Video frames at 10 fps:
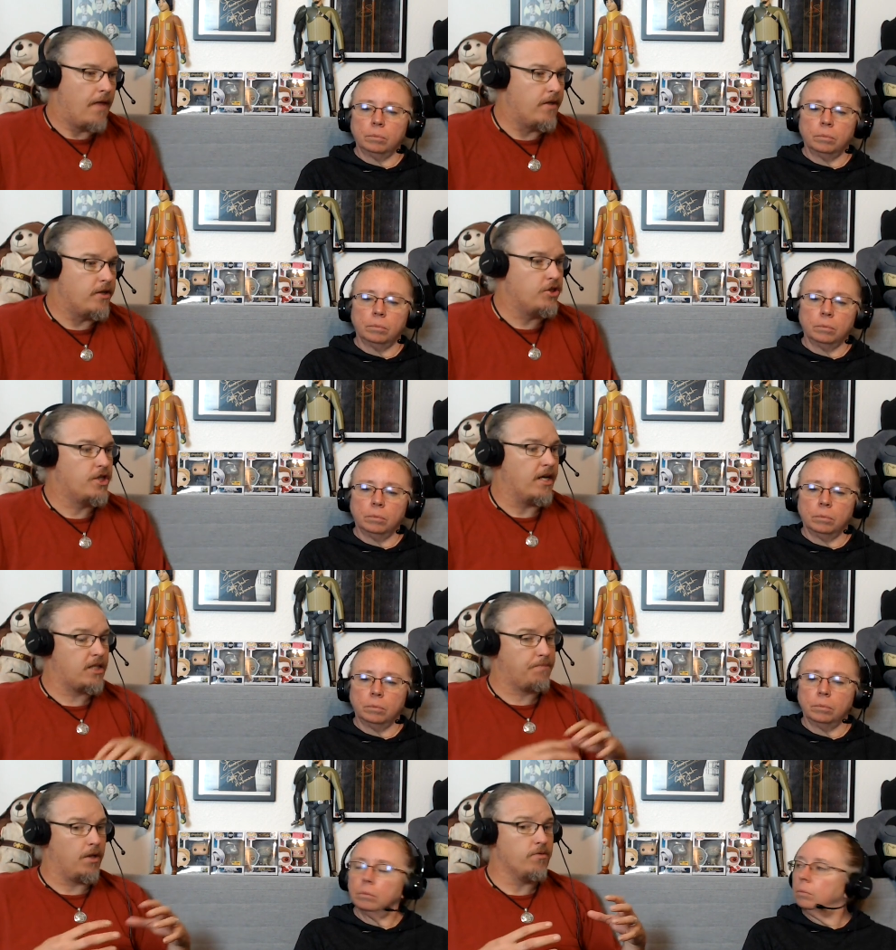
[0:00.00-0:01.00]
Speaker 1: and then she
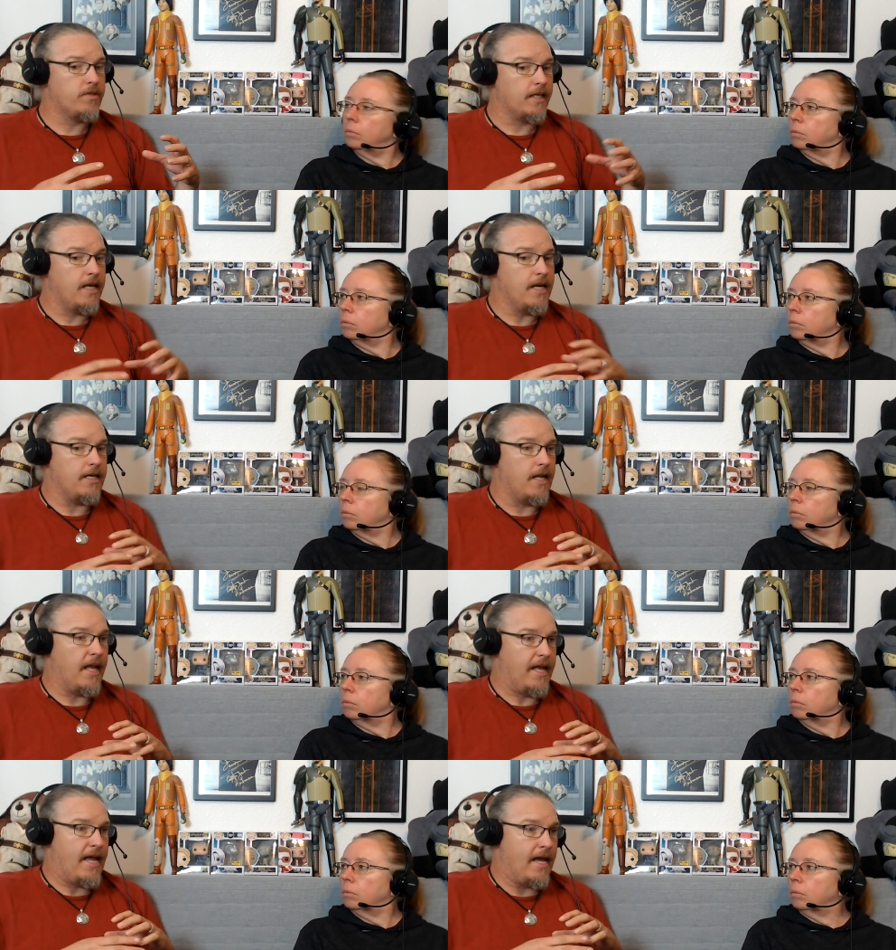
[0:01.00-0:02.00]
explodes again
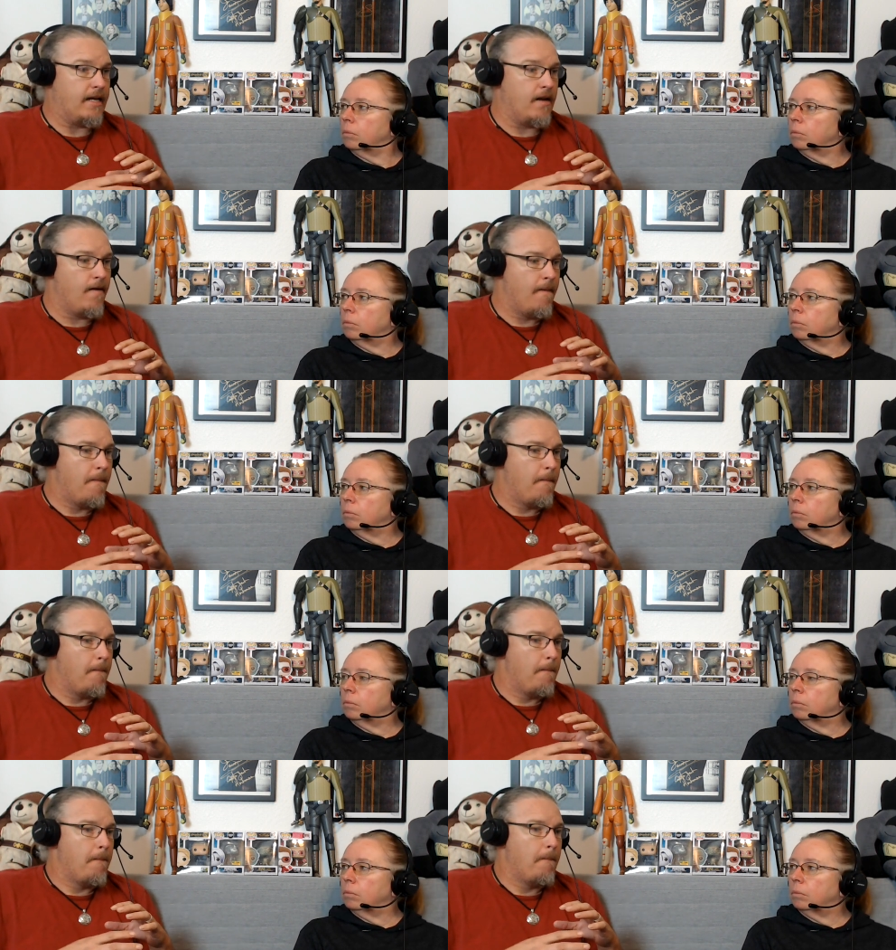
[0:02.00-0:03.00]
and
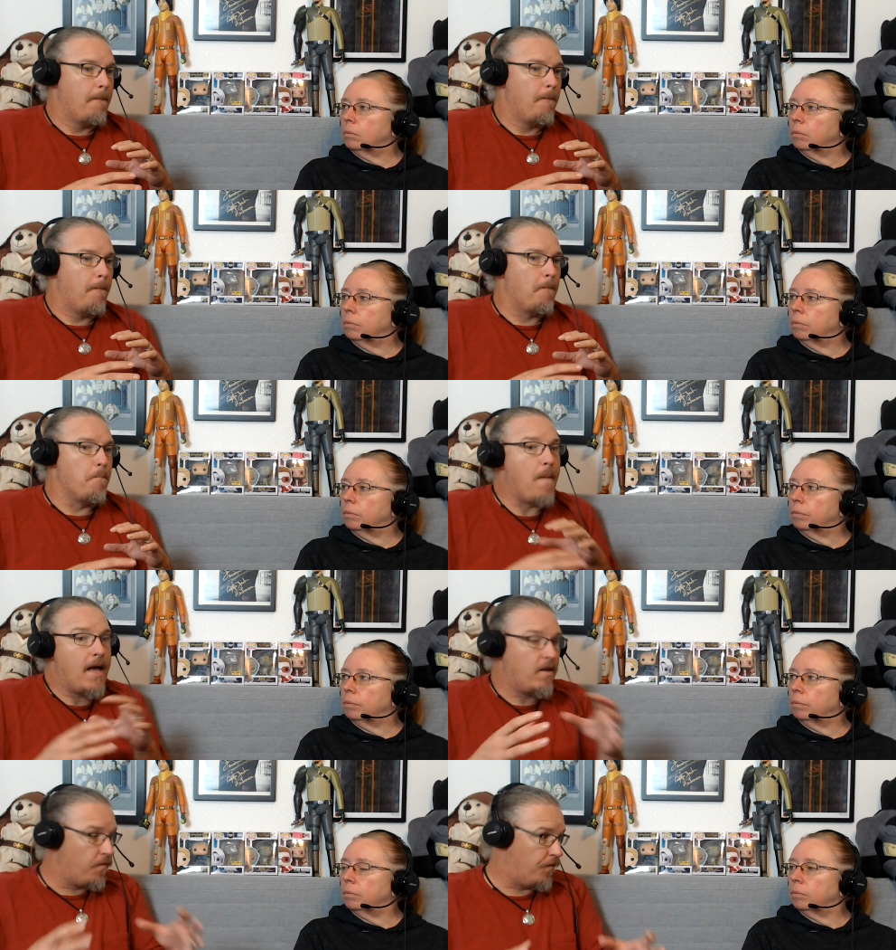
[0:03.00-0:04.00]

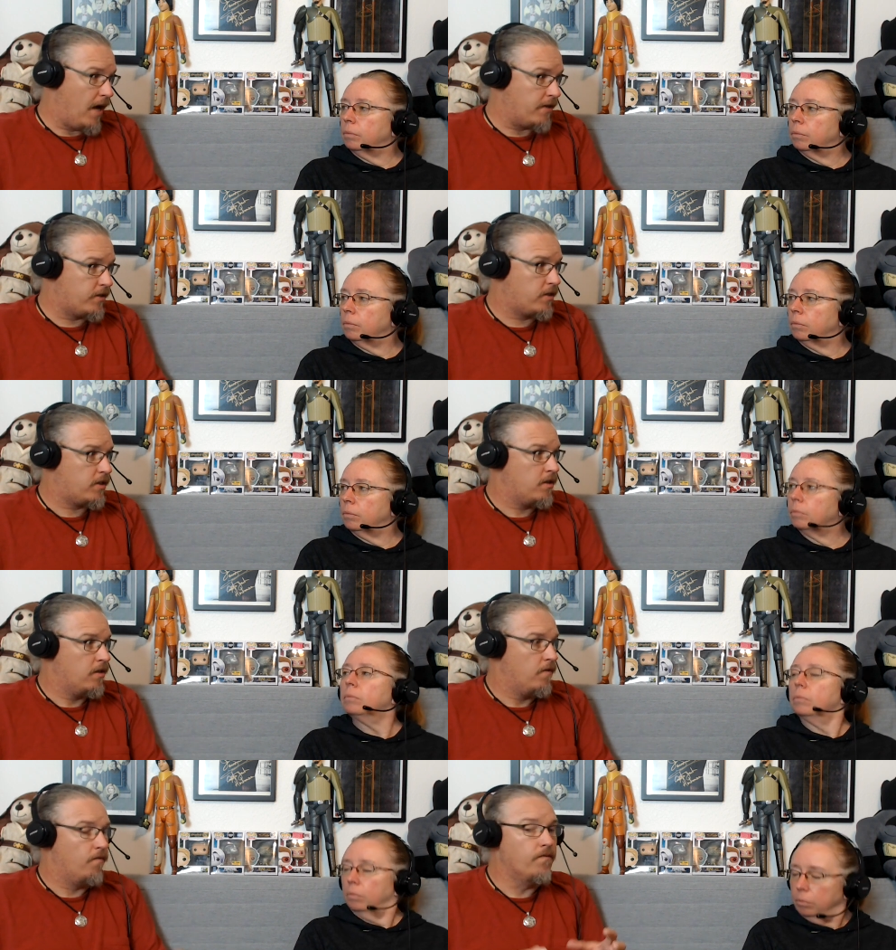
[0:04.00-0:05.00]
manifests
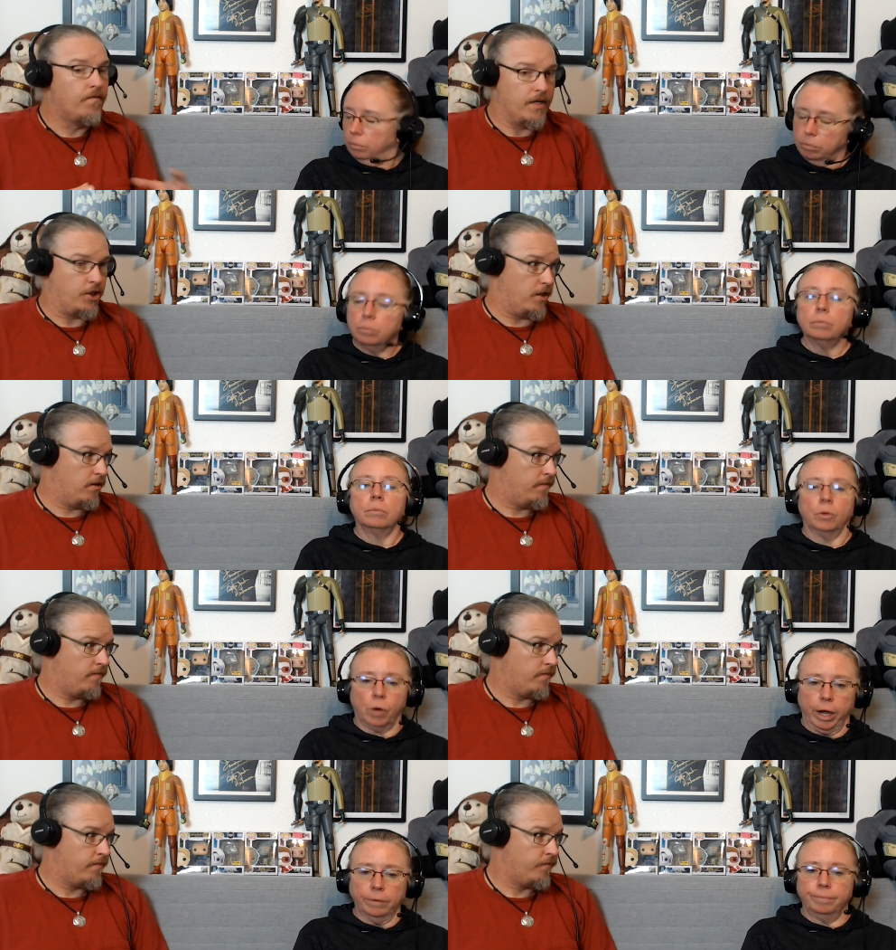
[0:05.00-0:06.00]
vision
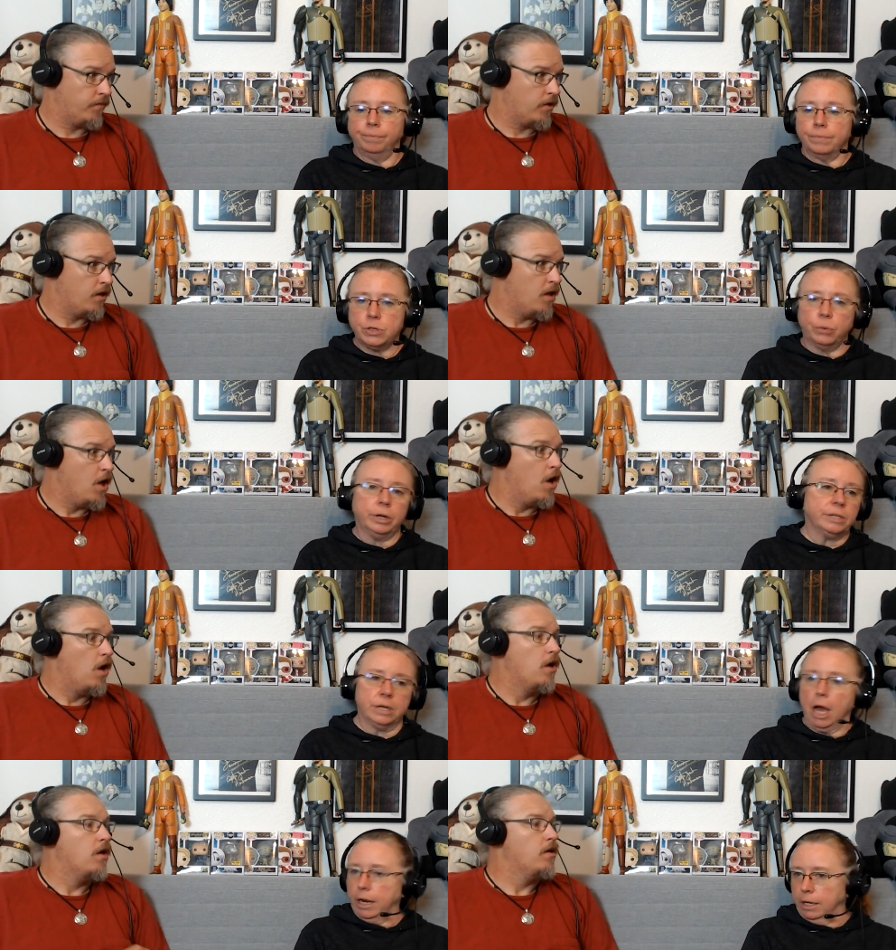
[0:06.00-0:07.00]
Speaker 2: right so it is
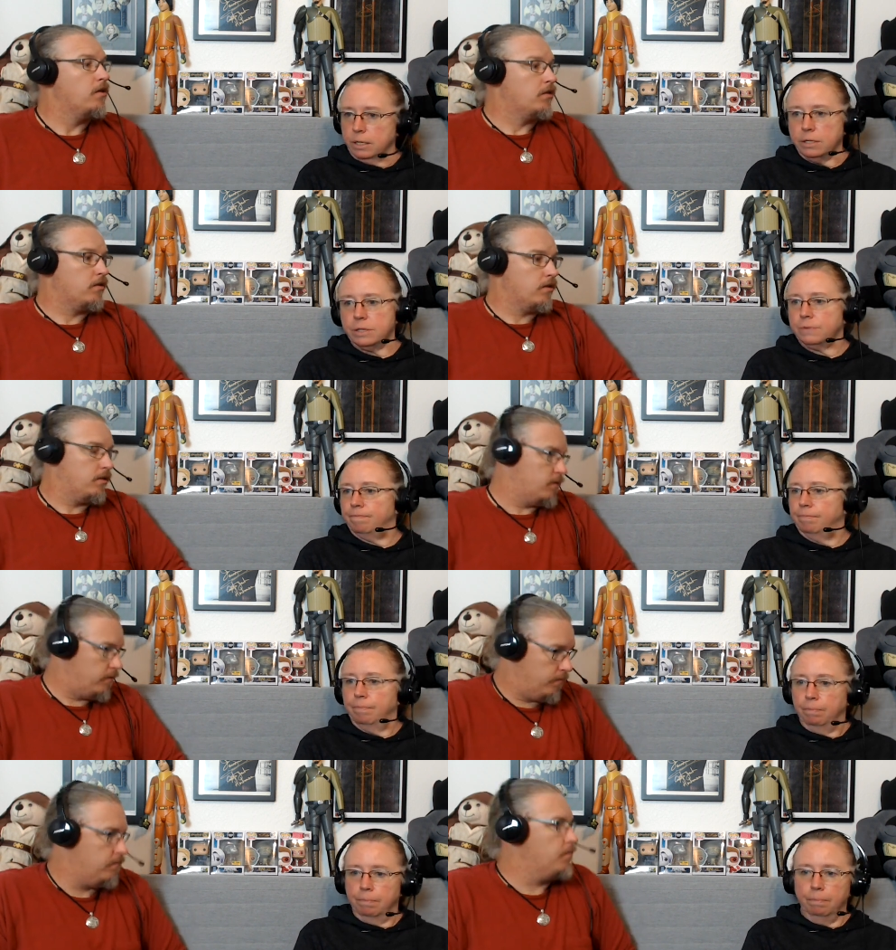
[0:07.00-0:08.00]
not his
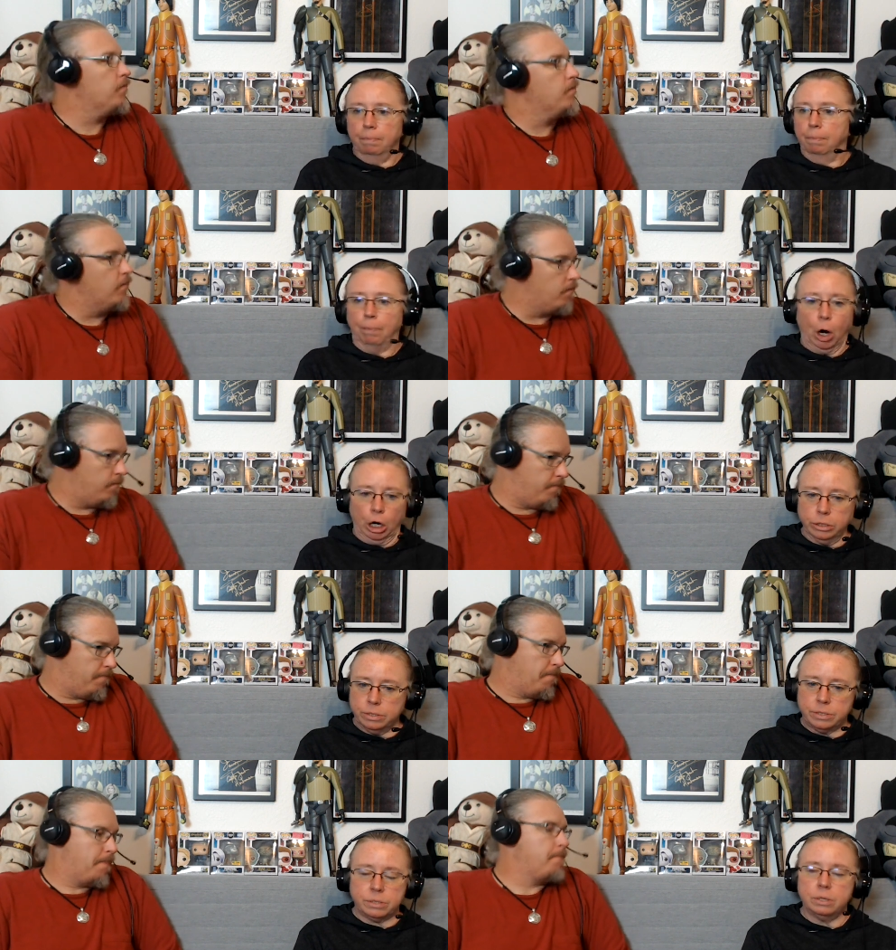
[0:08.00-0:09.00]

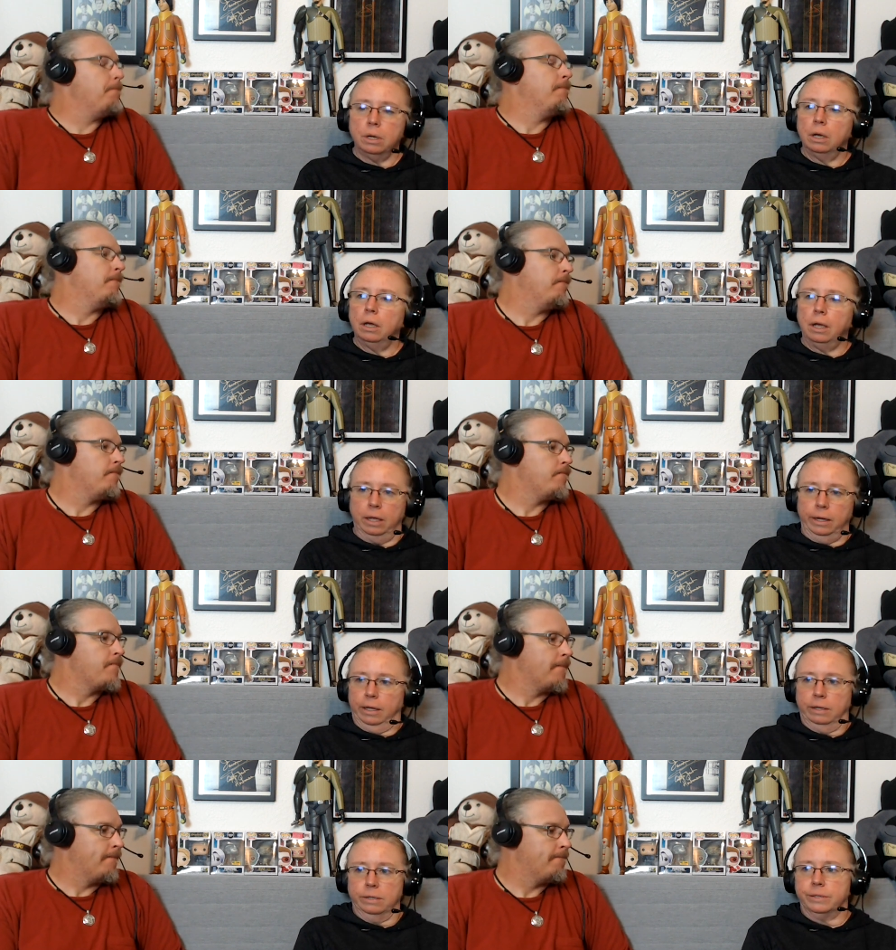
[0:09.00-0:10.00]
parts it
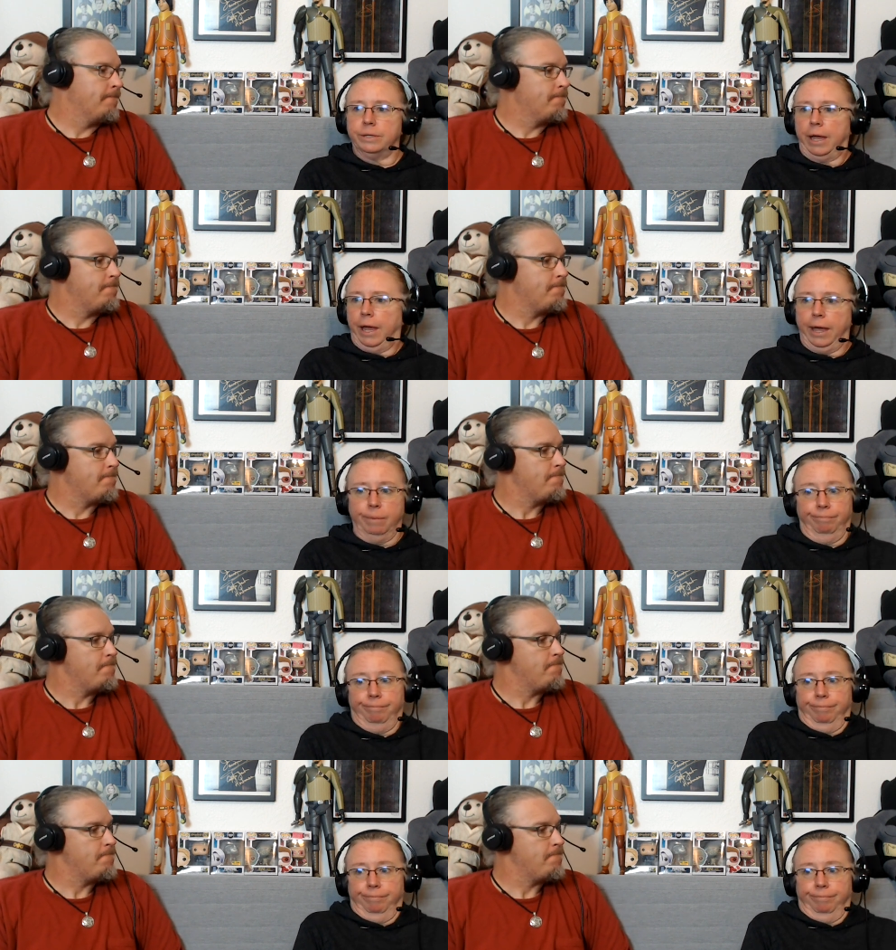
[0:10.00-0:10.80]
is a